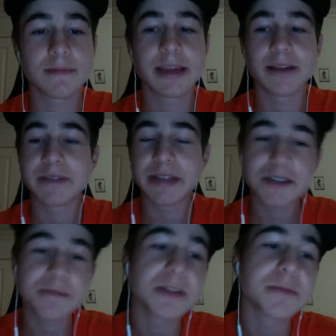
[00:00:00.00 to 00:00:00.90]
Yeah,
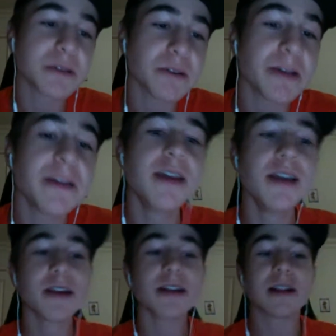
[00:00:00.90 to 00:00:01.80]
Vegas, Pittsburgh. Okay.
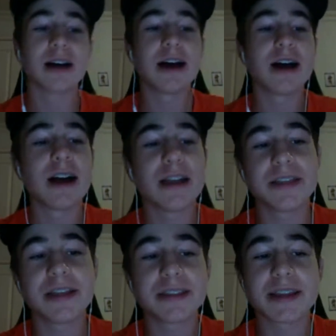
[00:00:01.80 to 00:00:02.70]
I
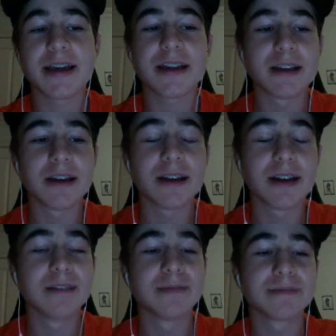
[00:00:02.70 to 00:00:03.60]
think
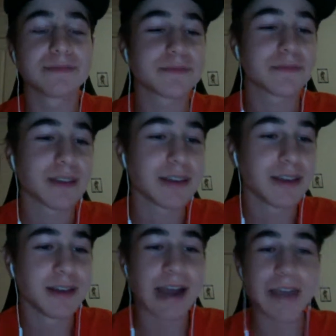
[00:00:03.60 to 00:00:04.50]
coming
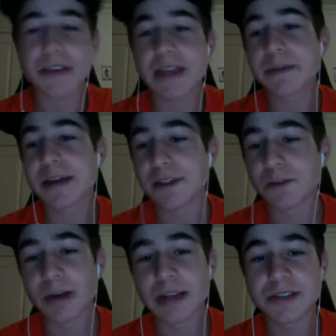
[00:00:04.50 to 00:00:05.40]
out of
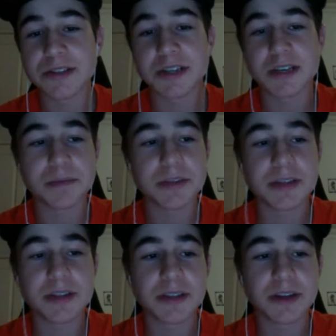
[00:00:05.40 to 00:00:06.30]
the West, it's gonna
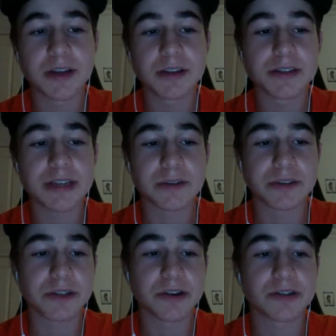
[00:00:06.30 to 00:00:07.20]
be the San
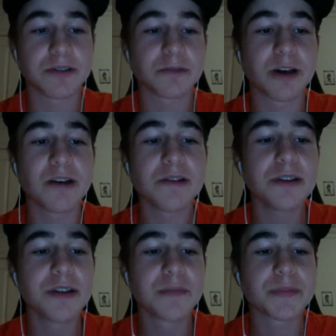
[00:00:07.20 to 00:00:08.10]
Jose Sharks as
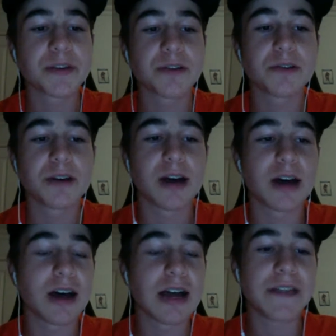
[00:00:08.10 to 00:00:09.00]
well.
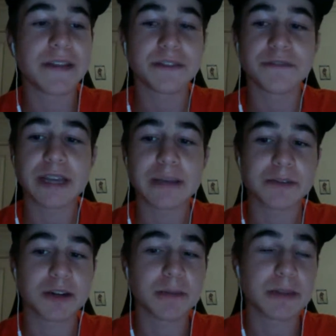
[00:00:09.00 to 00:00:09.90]
I think the
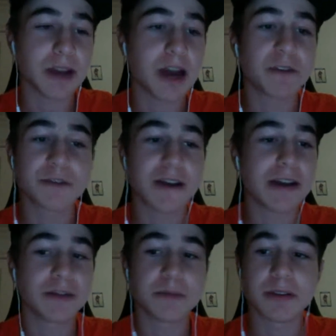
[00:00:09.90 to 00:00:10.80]
Flames are gonna be in the conference
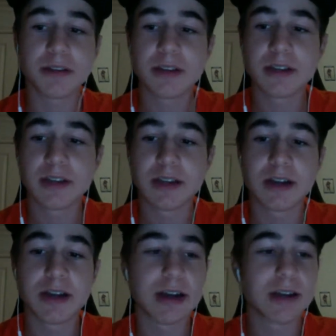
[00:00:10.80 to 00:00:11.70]
finals, but
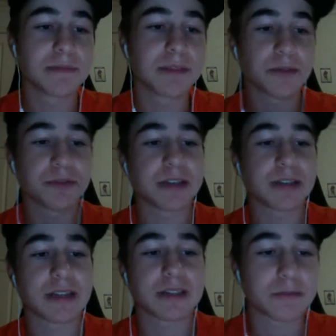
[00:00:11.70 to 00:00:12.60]
I don't
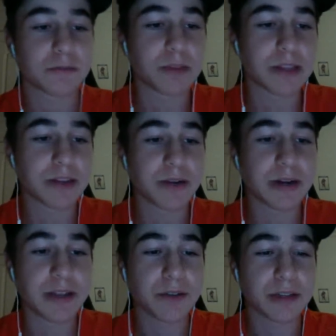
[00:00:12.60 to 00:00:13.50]
think that's
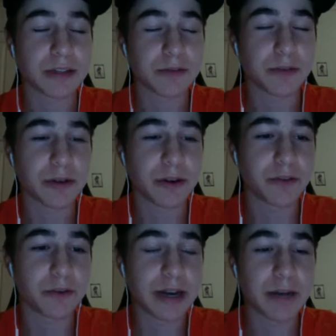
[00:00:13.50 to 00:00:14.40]
necessary. I don't think that's really
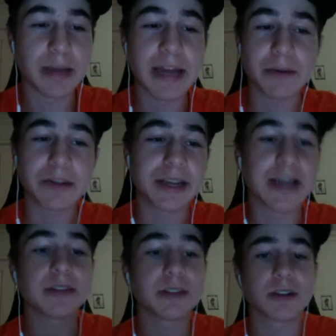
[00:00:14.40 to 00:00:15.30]
relevant right now. But anyways, I
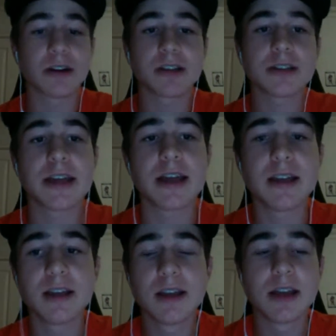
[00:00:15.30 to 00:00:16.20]
got the Sharks, yeah,
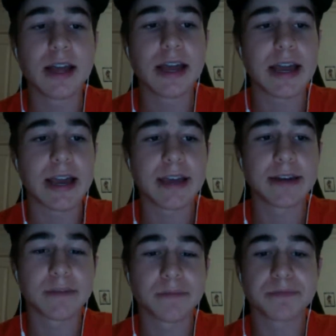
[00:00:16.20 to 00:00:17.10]

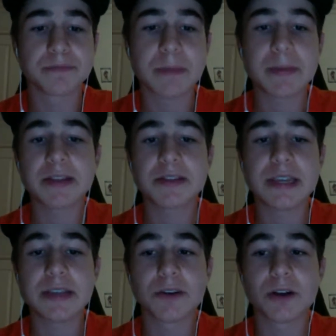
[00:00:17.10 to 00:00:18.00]
and maybe
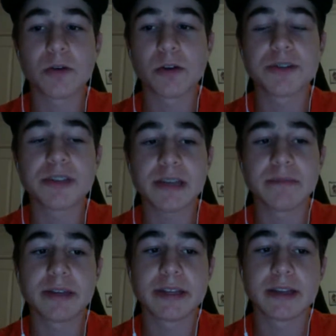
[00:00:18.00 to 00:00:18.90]
a dark horse
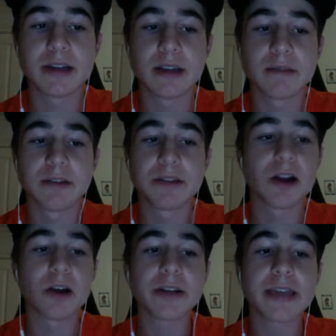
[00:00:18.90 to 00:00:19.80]
team like the
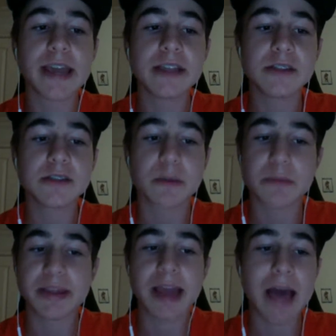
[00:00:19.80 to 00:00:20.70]
Hurricanes or
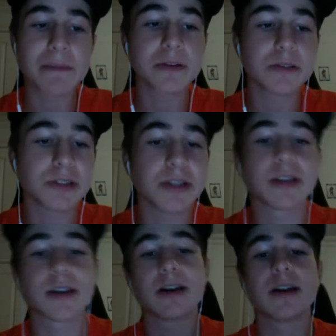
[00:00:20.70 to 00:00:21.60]
maybe the Capitals. I
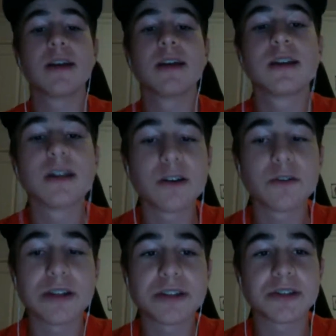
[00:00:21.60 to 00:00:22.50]
think
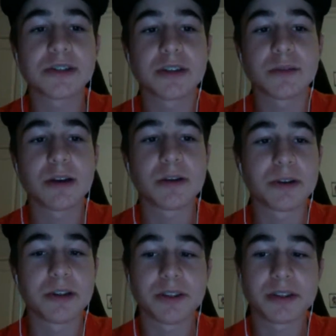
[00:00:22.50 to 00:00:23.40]
Ovechkin's gonna want to
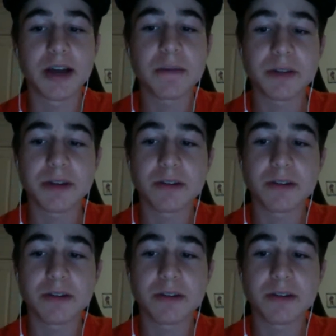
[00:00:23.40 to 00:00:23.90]
win another cup.